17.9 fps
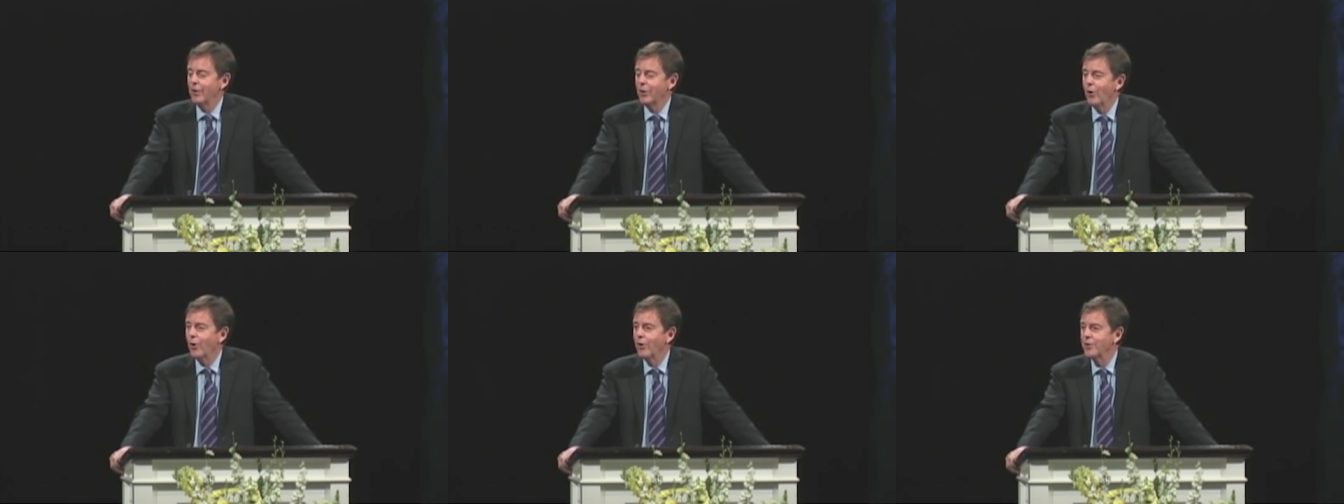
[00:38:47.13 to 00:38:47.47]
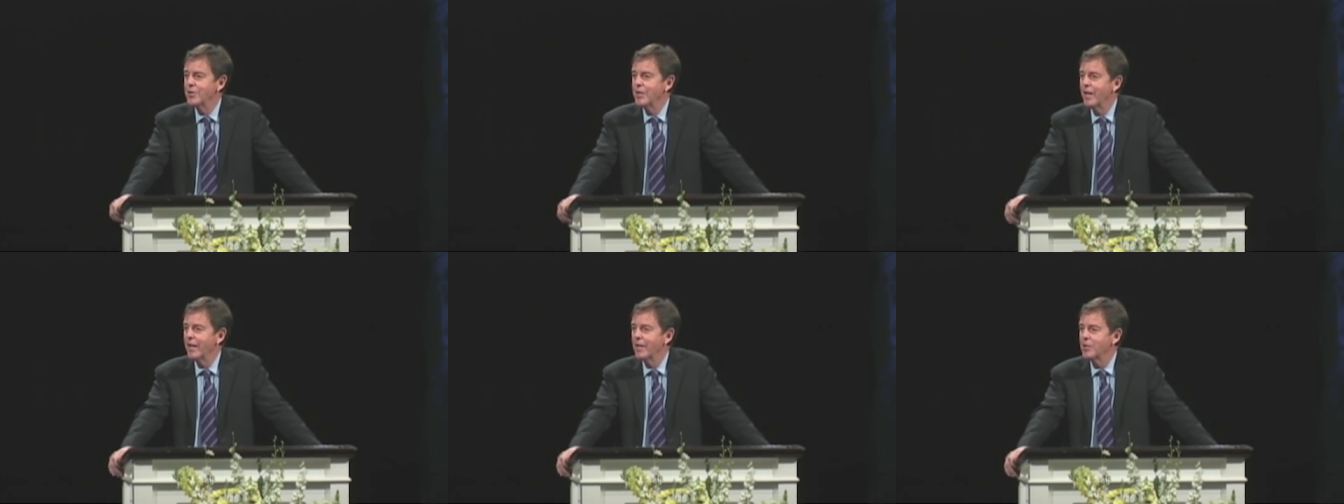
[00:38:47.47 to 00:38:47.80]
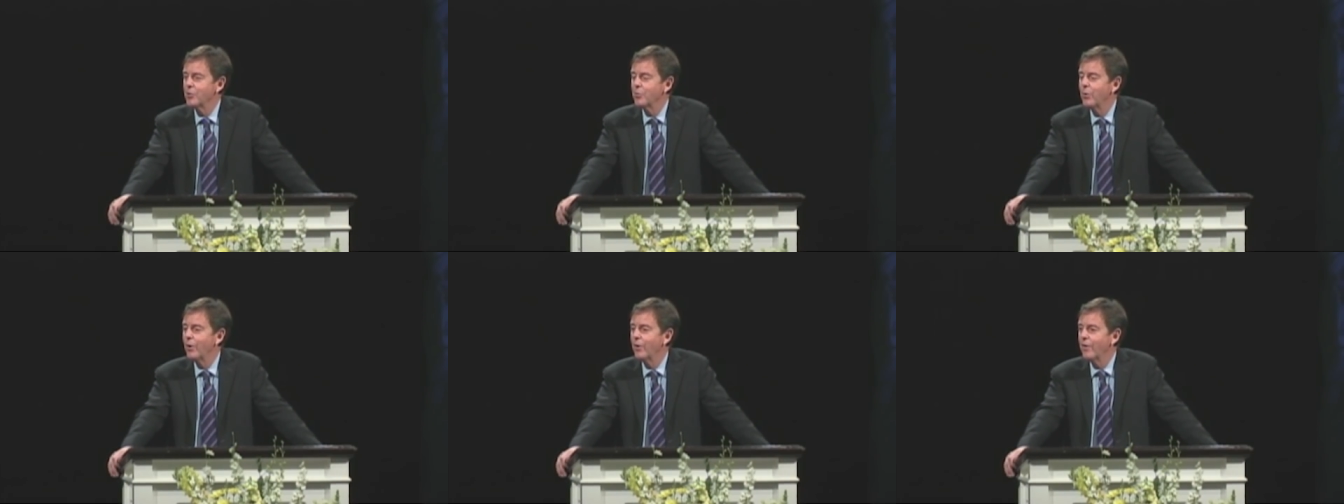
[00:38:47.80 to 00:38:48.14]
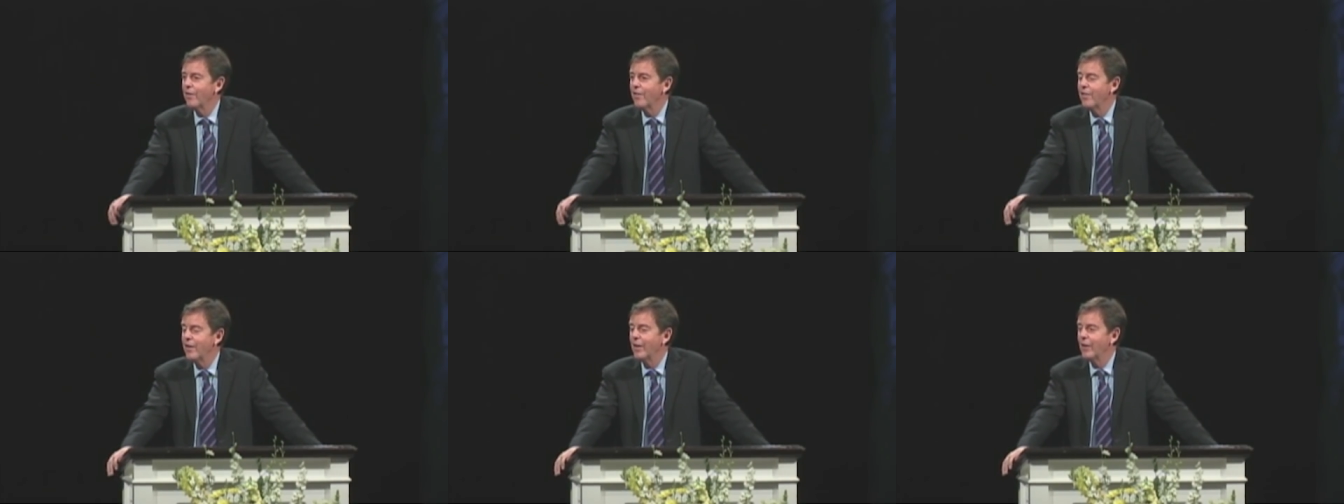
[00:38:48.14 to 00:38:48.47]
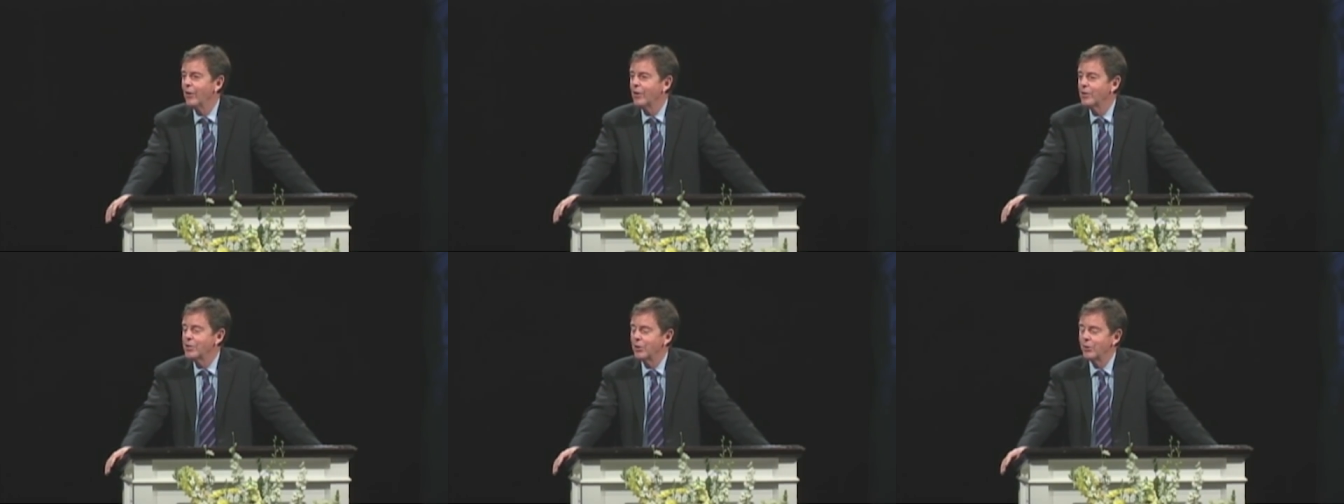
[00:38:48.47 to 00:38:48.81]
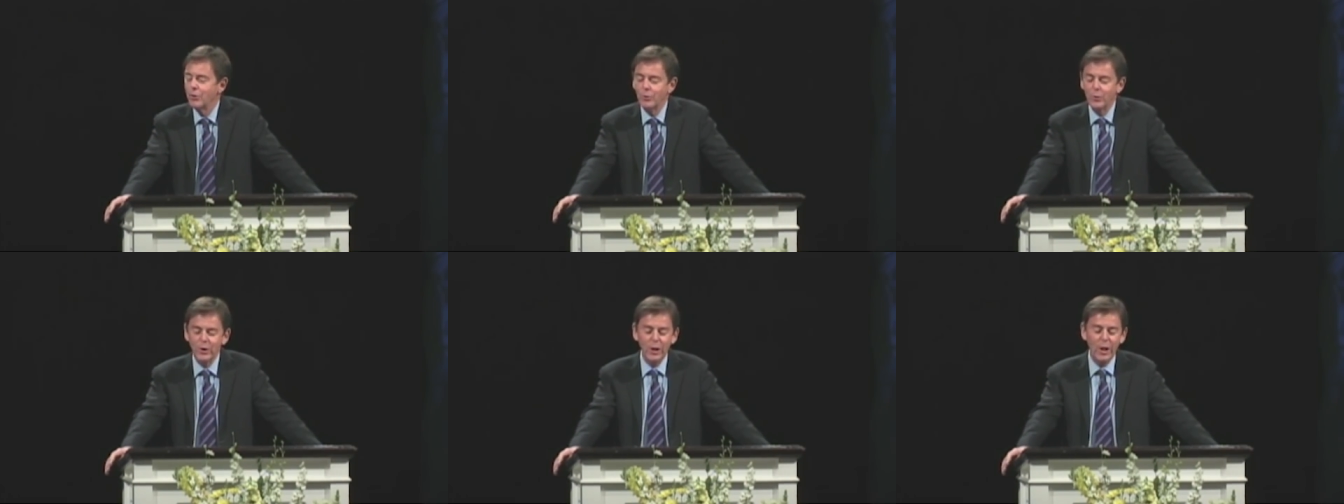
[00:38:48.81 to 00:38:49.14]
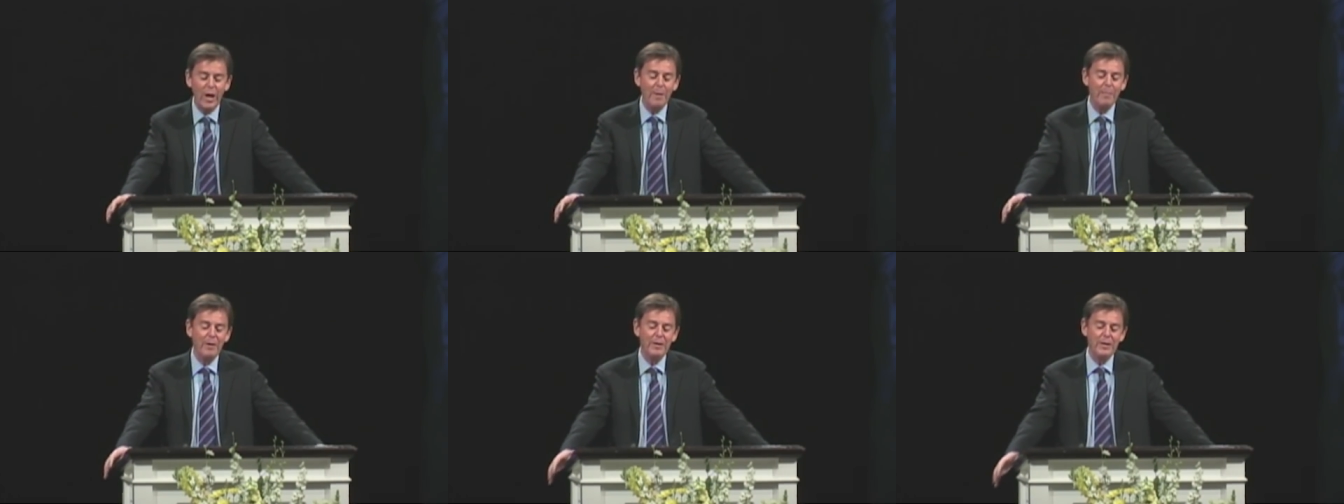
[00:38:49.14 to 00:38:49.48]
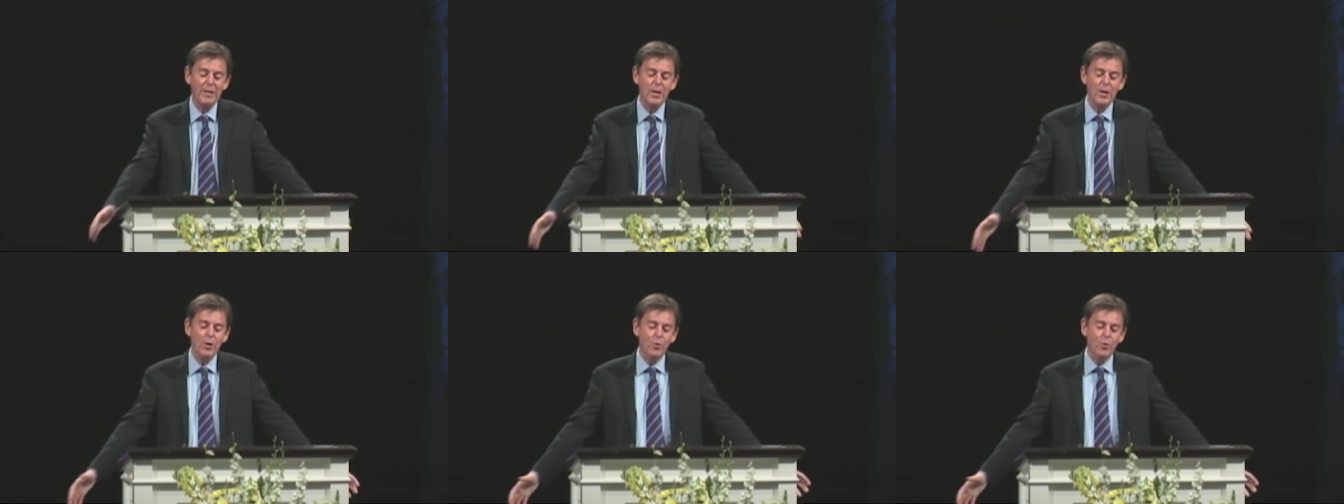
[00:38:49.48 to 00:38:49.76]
a context where the theological climate